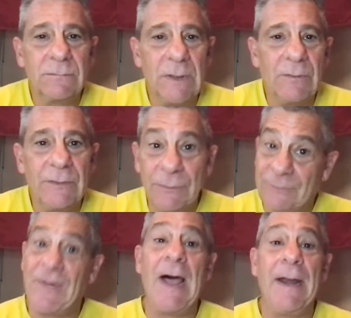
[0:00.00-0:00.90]
You know, it
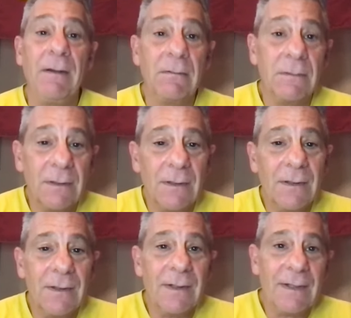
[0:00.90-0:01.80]
was fun.
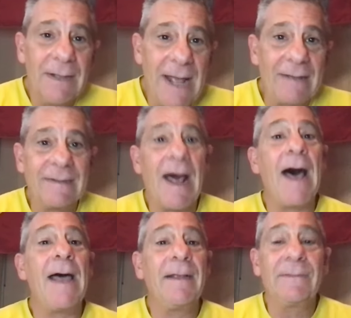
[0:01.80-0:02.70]
It has its
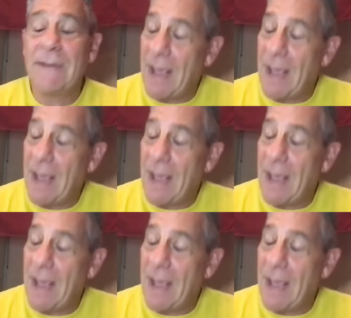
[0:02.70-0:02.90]
highs.